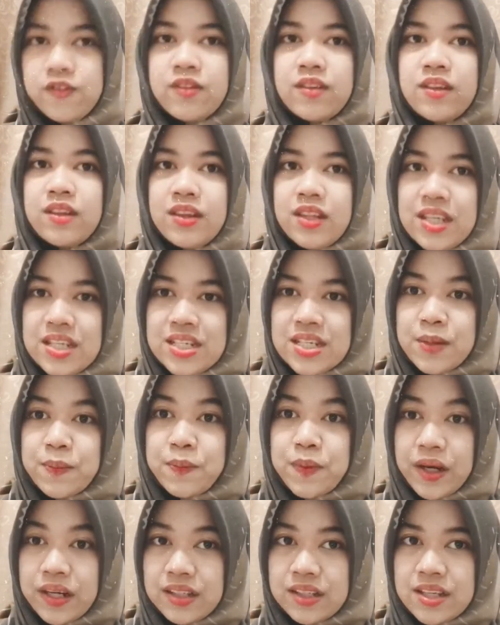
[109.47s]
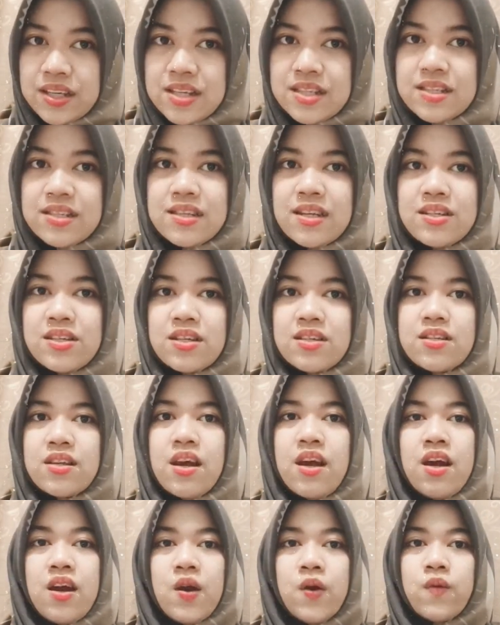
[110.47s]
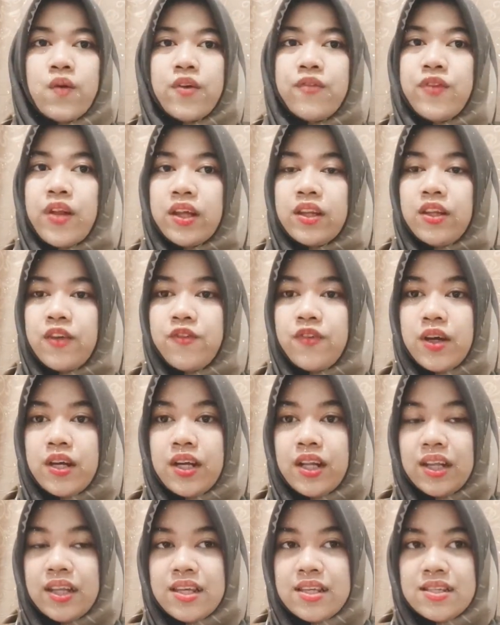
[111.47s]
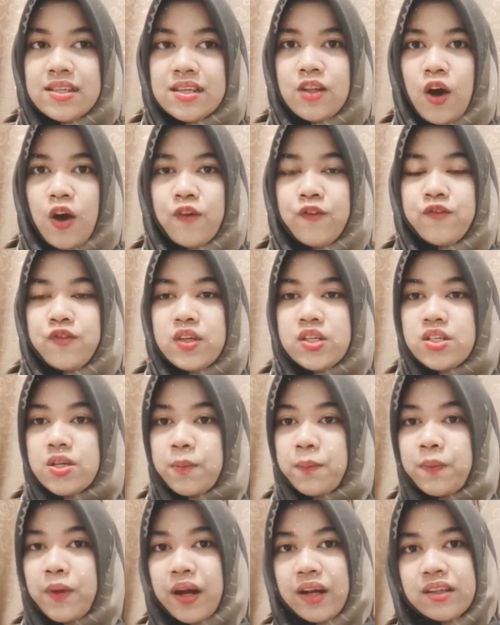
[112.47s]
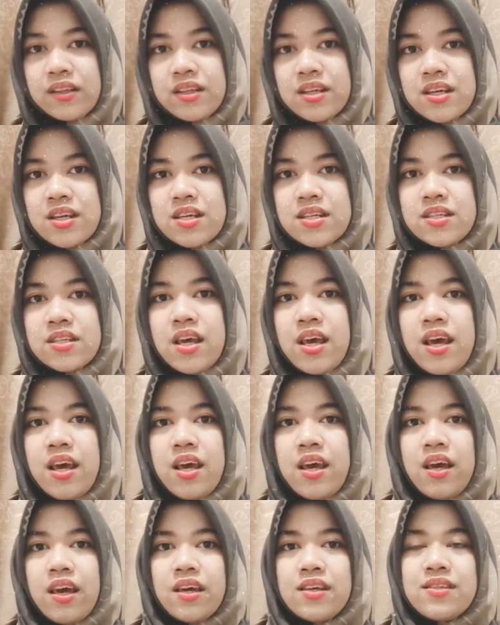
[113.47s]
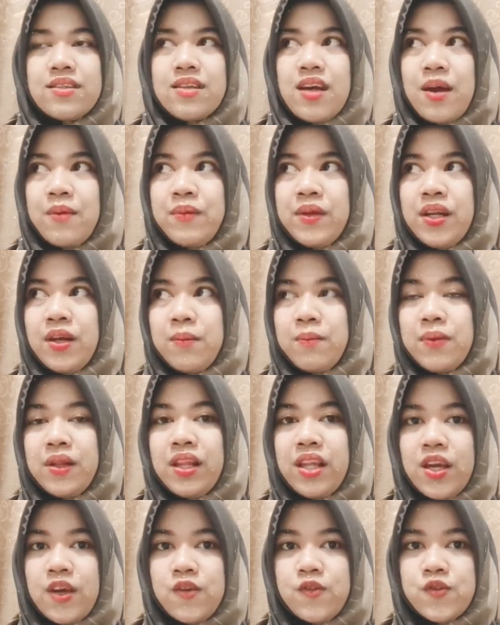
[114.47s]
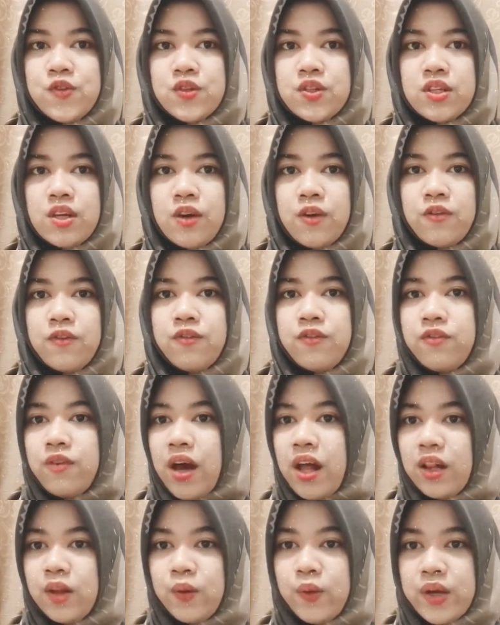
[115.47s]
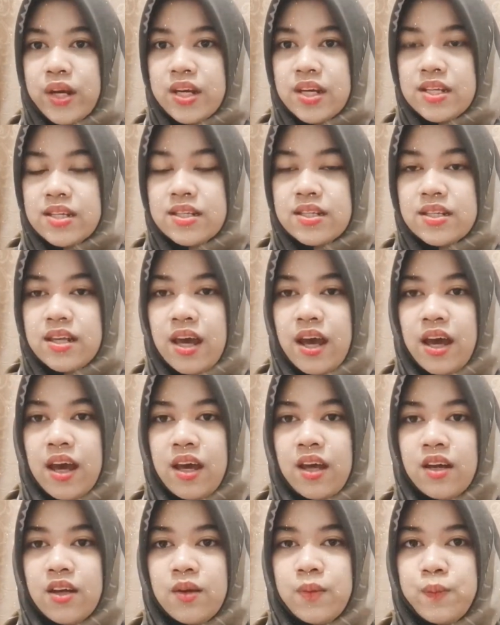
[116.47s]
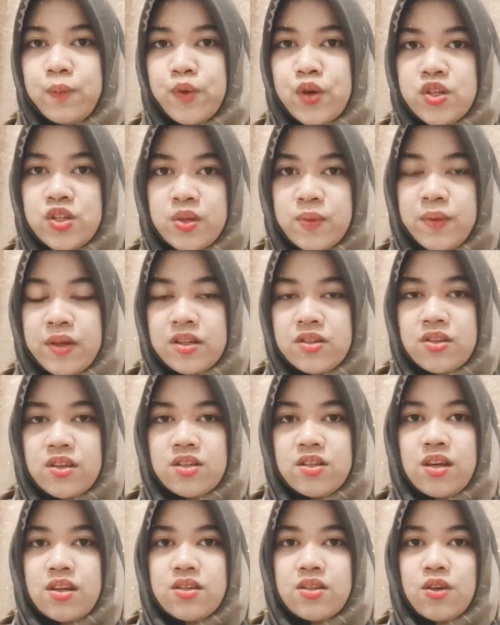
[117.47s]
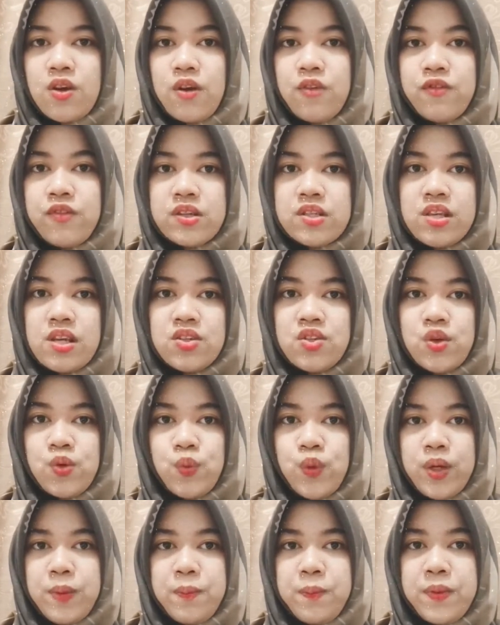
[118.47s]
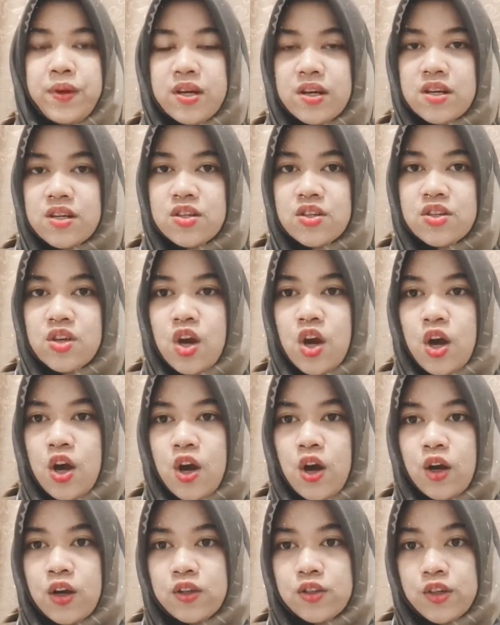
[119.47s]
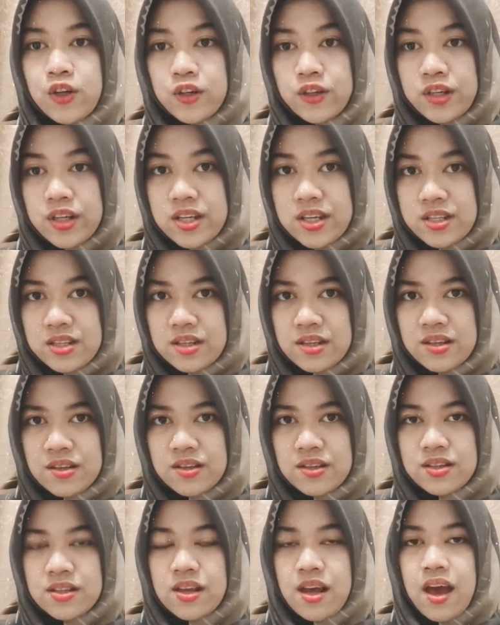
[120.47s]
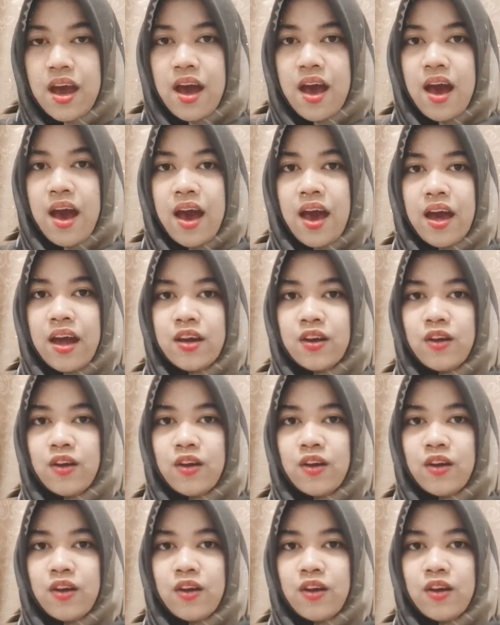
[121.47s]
teaching practice, such as reflective analysis of teaching practice, examining beliefs, values, and principles such as conversation with peers on card issues and